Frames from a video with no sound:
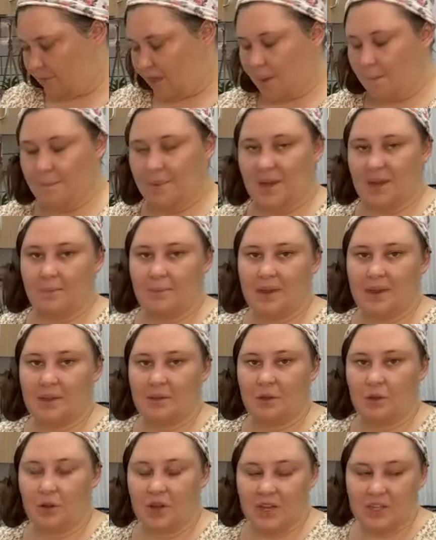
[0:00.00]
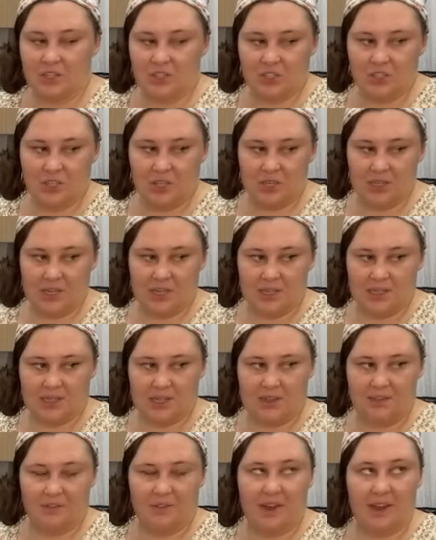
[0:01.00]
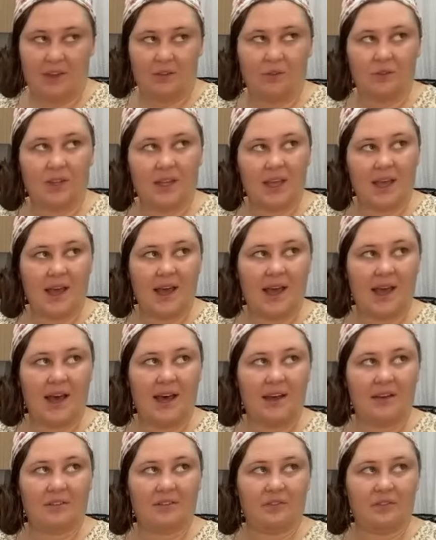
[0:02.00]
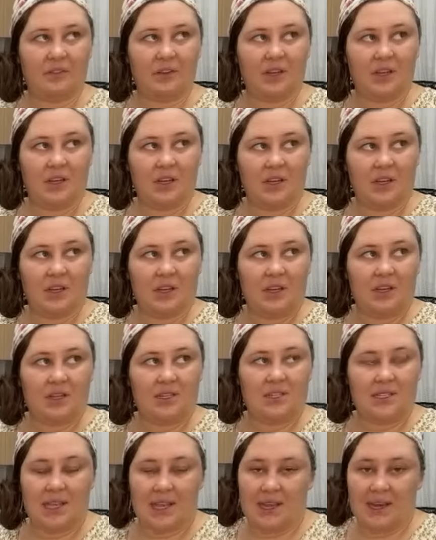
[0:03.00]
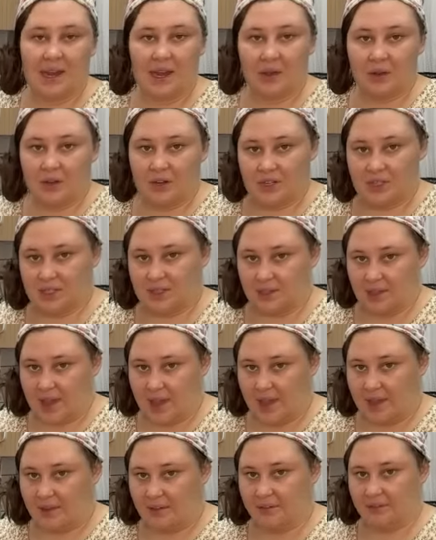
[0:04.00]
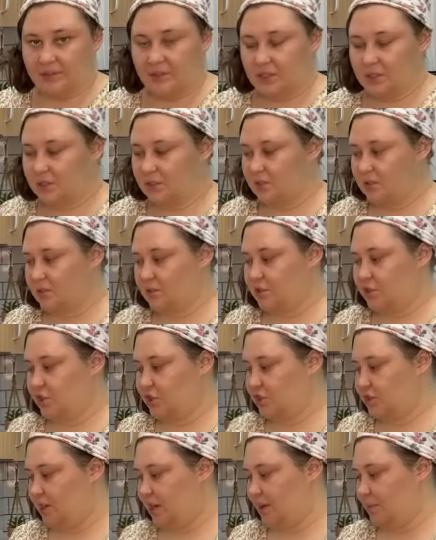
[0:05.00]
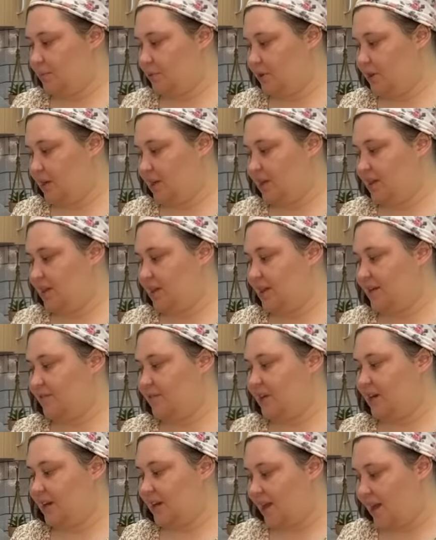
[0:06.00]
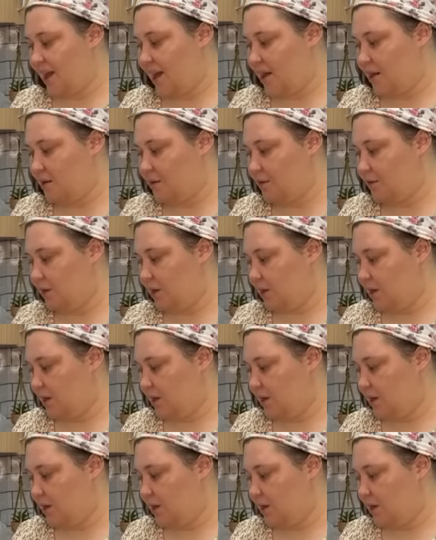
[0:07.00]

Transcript: But my question is, if I only have 10 hours left, should I put it in the oven now